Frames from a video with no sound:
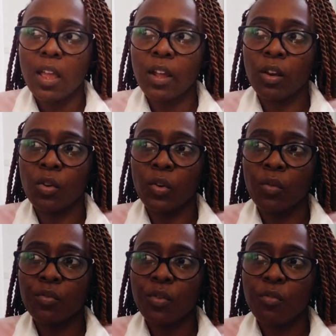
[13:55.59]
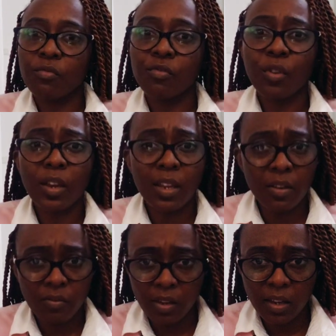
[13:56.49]
a lot of
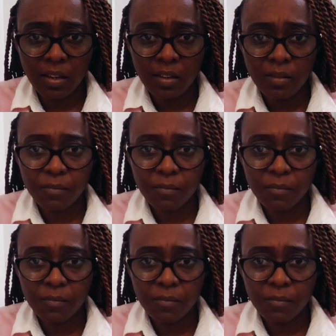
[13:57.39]
forgiving,